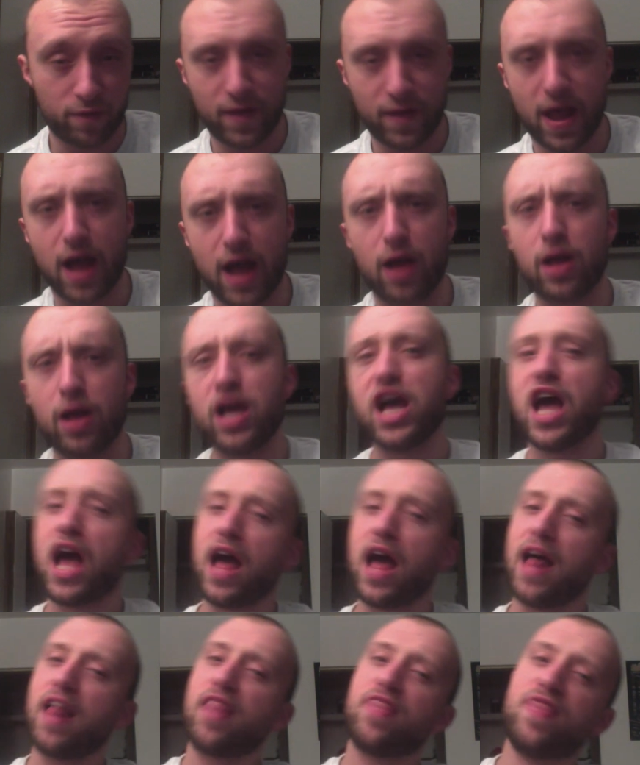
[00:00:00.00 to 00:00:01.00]
foul.
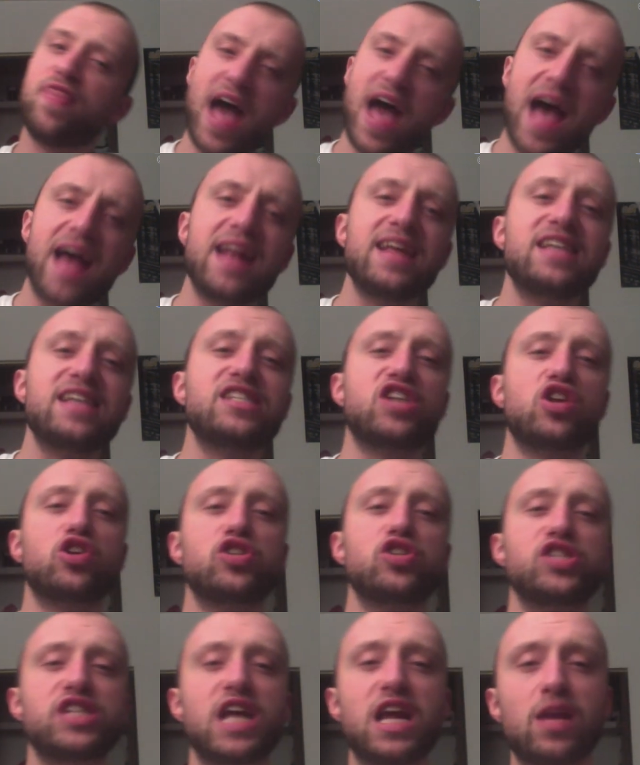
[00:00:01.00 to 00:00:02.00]
That is
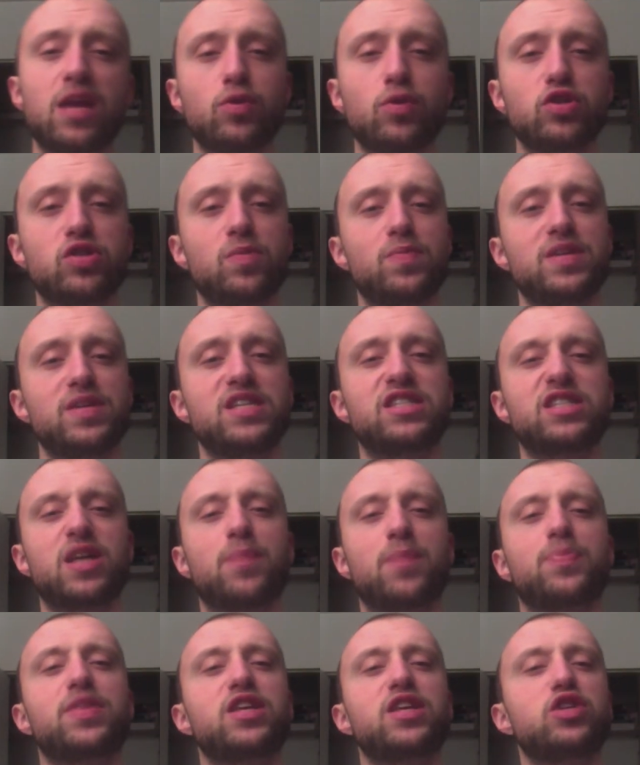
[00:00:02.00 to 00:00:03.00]
understandable to be
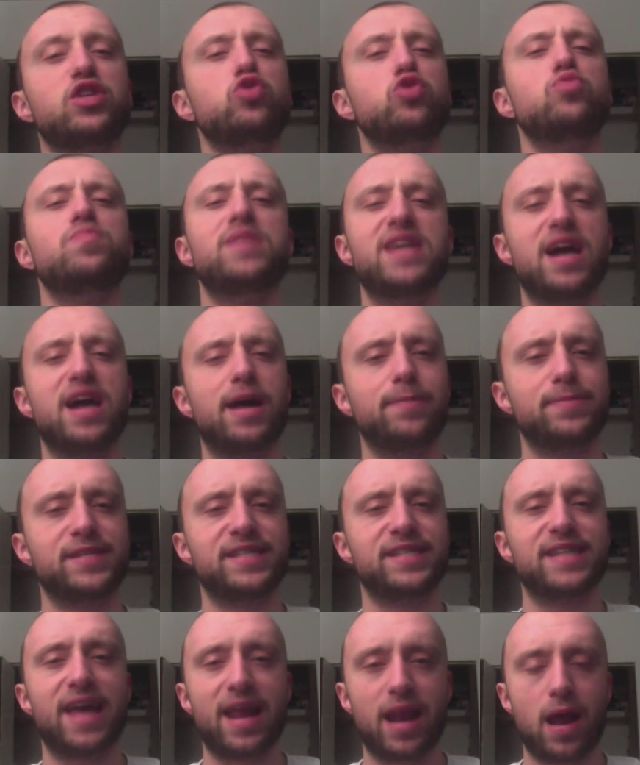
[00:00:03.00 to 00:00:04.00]
something to be
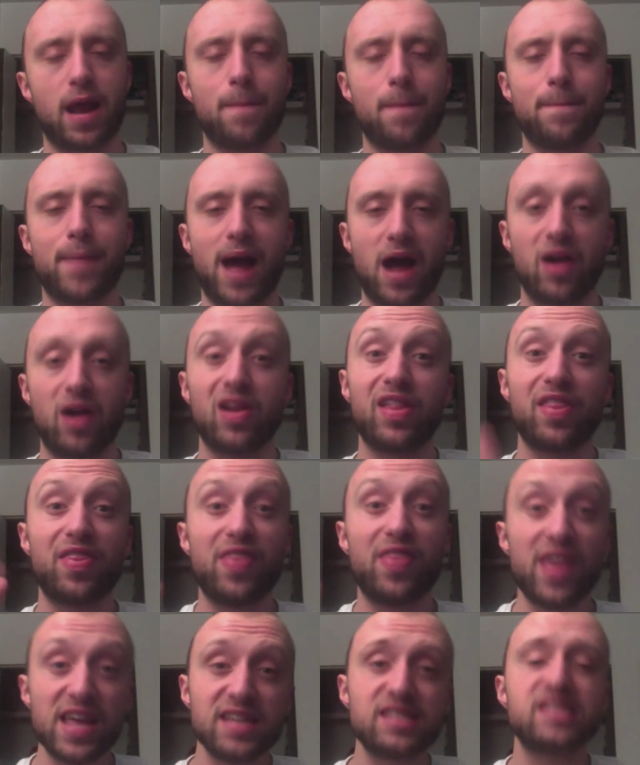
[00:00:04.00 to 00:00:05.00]
upset about.
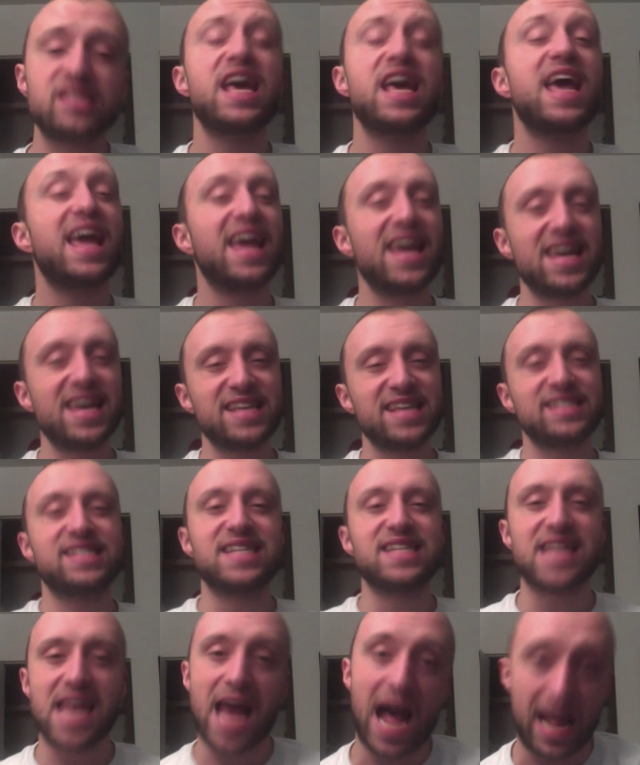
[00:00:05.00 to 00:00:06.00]
This is
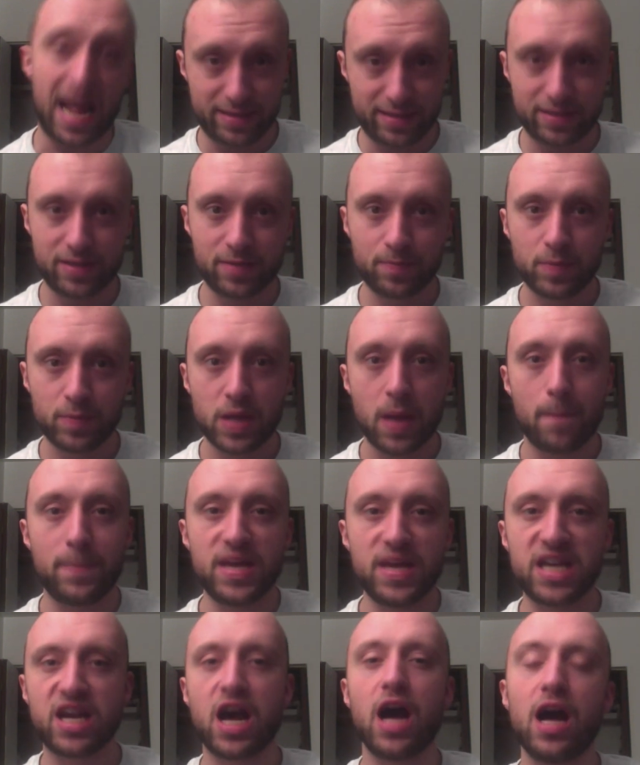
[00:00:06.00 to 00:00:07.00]
not.
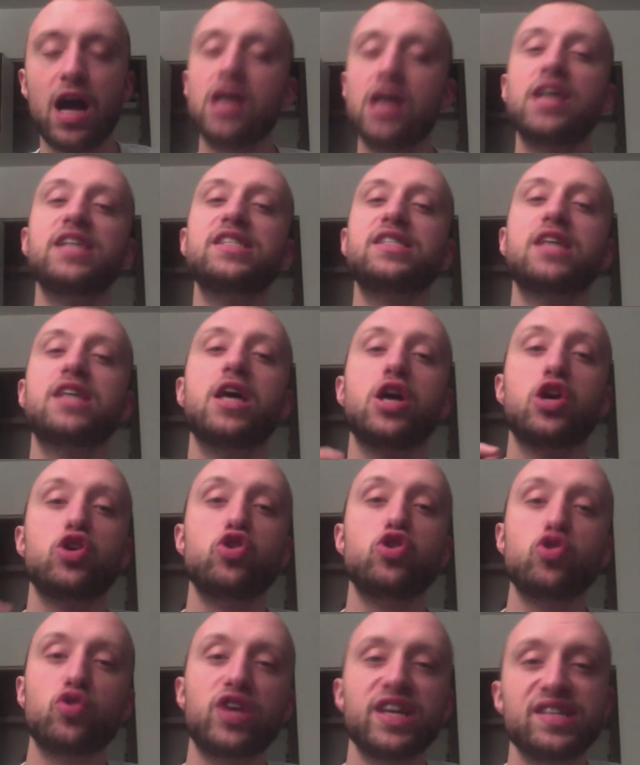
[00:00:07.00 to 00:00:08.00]
Because
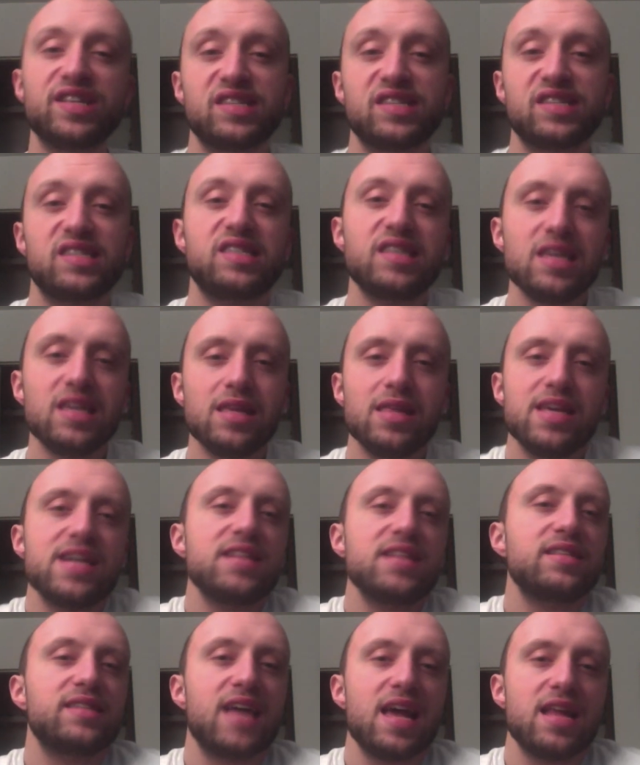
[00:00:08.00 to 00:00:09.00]
you can see the
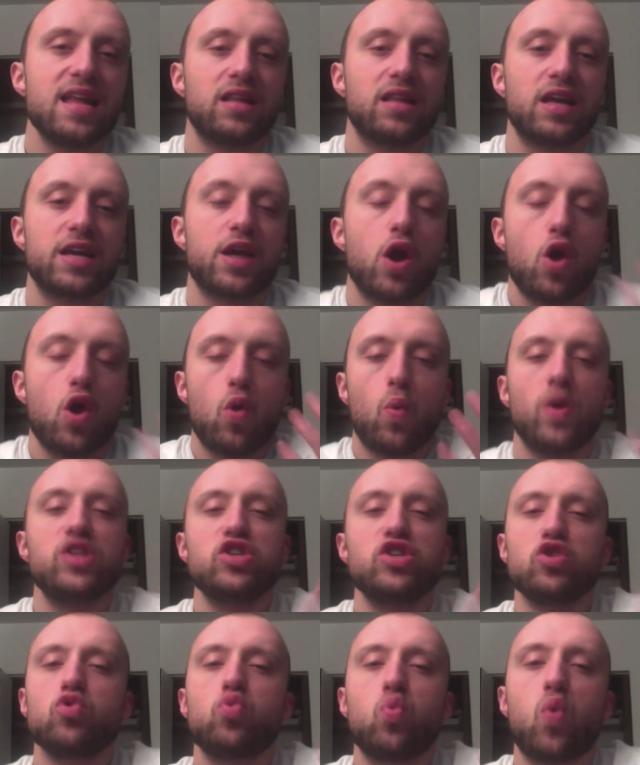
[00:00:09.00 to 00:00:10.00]
intent. Like, when
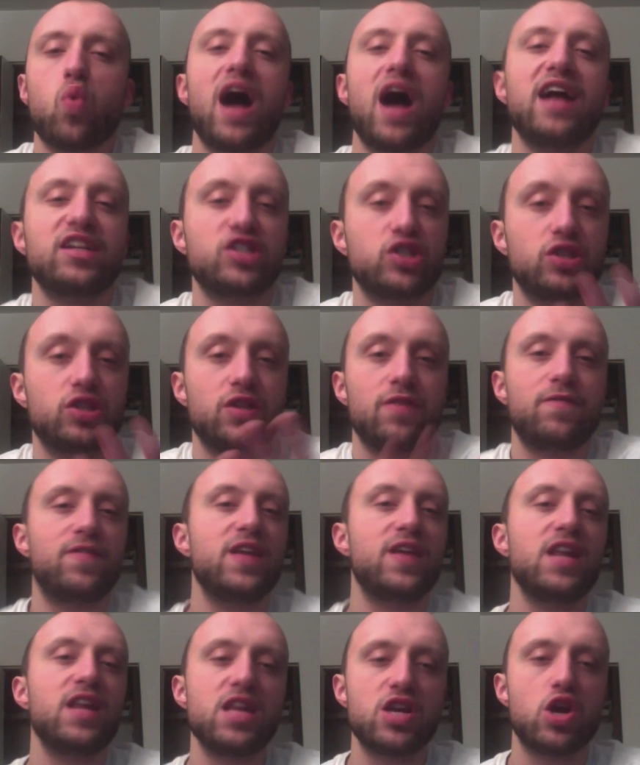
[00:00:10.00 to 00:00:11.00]
you watch the
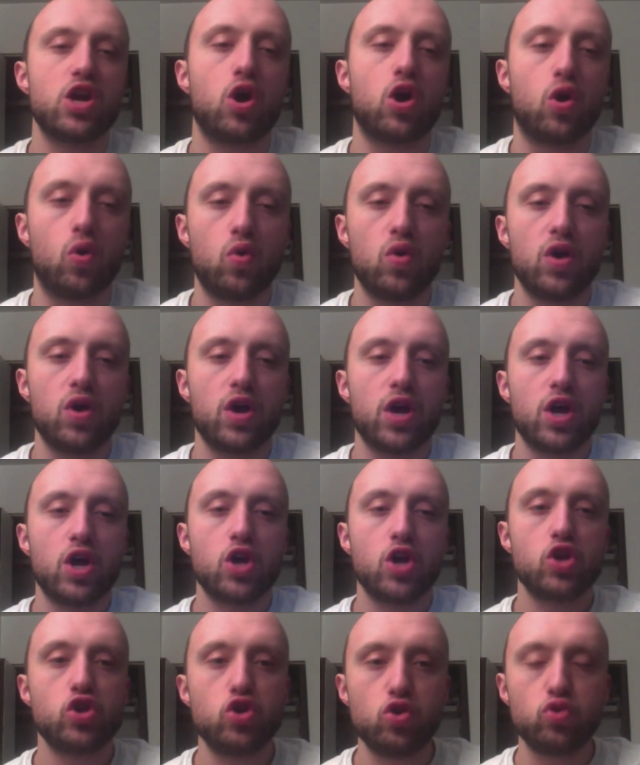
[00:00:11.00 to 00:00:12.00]
video,
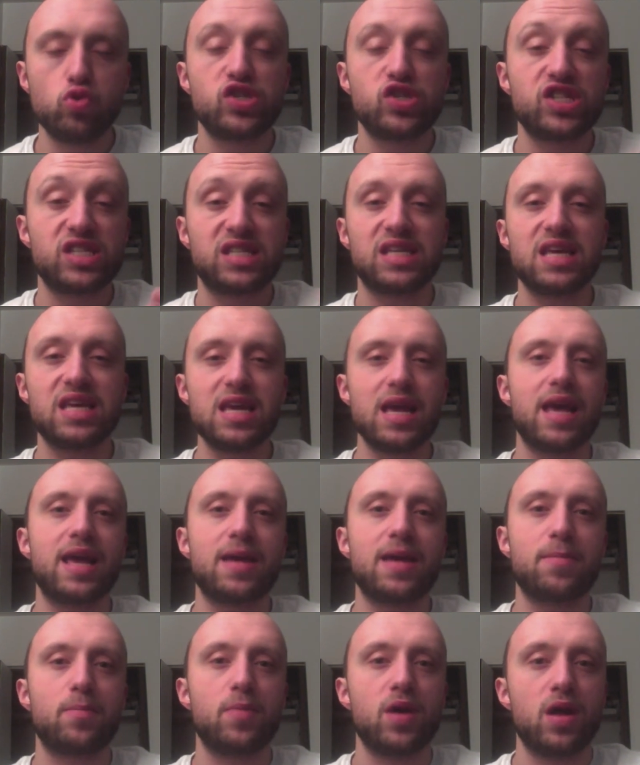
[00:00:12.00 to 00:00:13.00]
you see
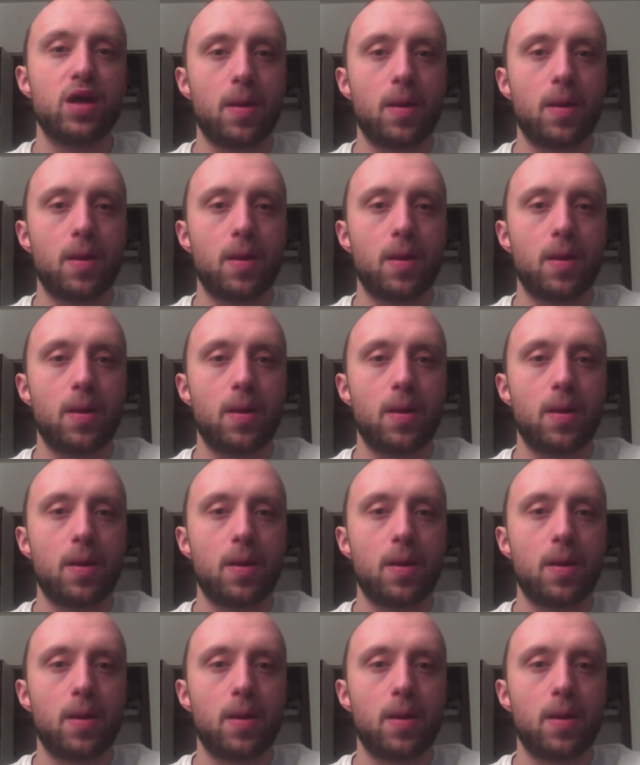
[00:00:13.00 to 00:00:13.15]
him,